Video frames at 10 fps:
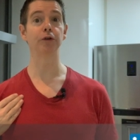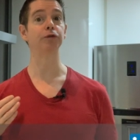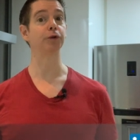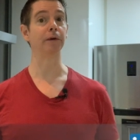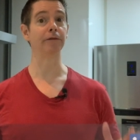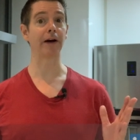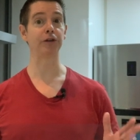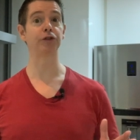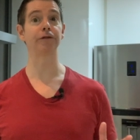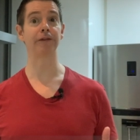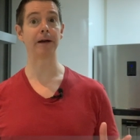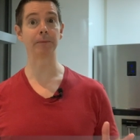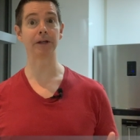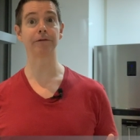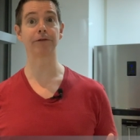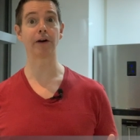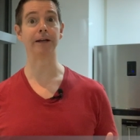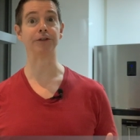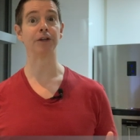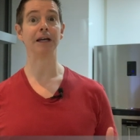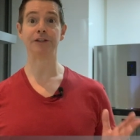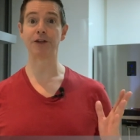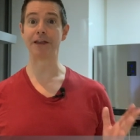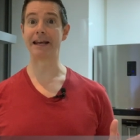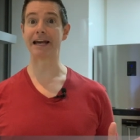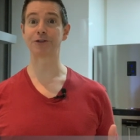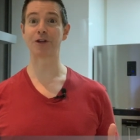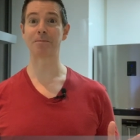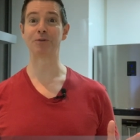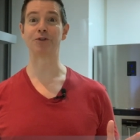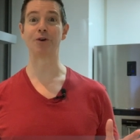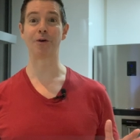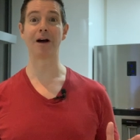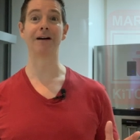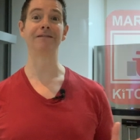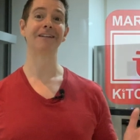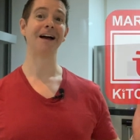to invite your family and friends to the next episode of